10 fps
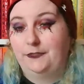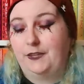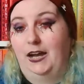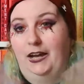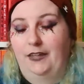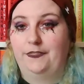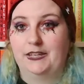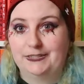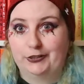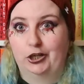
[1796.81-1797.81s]
that
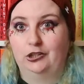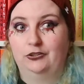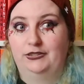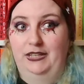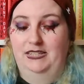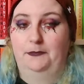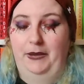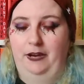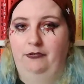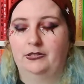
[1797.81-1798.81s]
this girl's
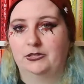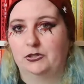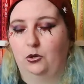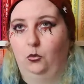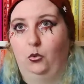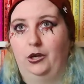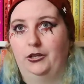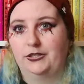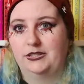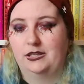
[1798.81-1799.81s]
disappearance
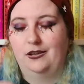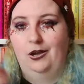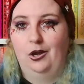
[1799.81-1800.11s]
was